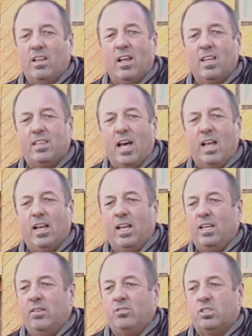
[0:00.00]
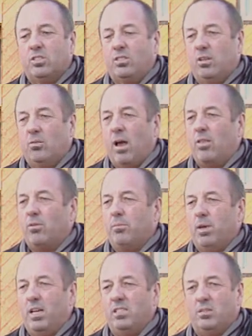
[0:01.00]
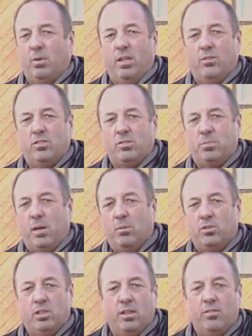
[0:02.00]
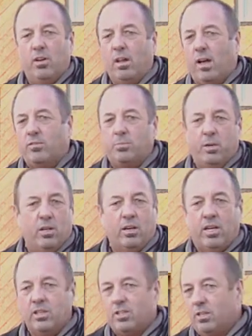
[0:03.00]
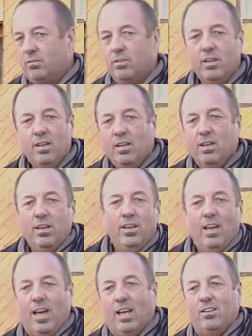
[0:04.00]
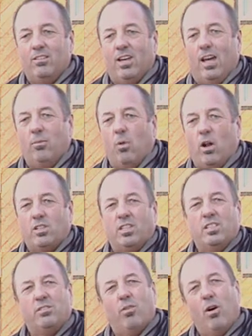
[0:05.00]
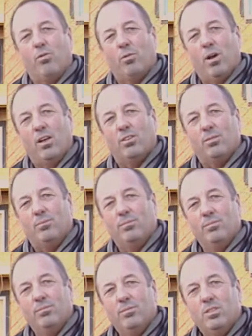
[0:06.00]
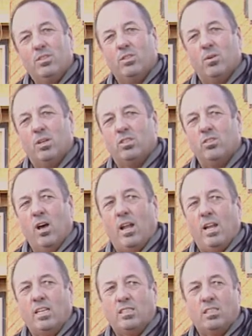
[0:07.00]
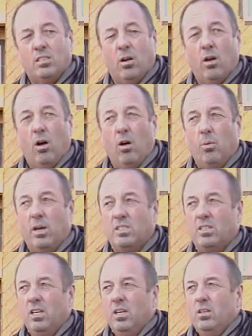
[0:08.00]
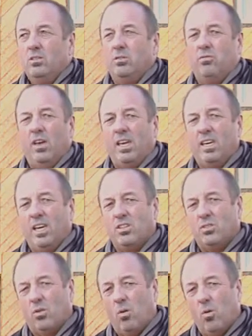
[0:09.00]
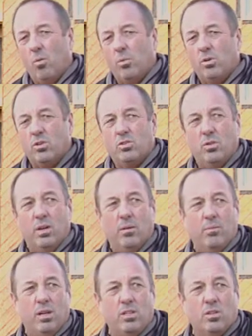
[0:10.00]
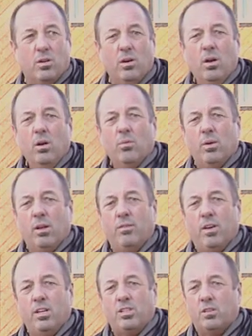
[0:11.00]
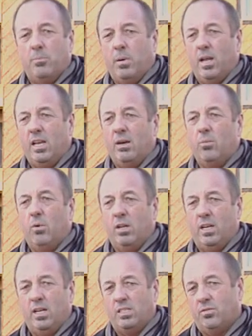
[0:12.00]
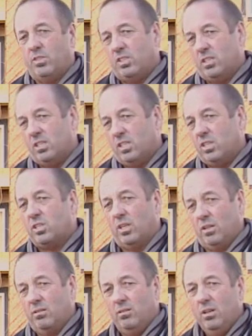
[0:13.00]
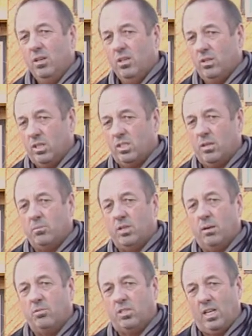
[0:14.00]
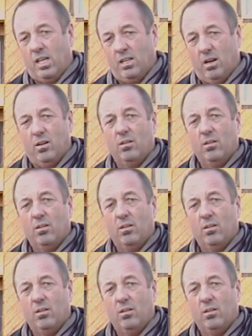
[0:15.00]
like that, and they're rather amazed the way they've just been able to live their lives, be in their kitchen, and watch things evolve around them. So it's not necessary always to vacate your home when you're doing a major renovation, depending what it is. If it's an addition, you can sometimes stay there.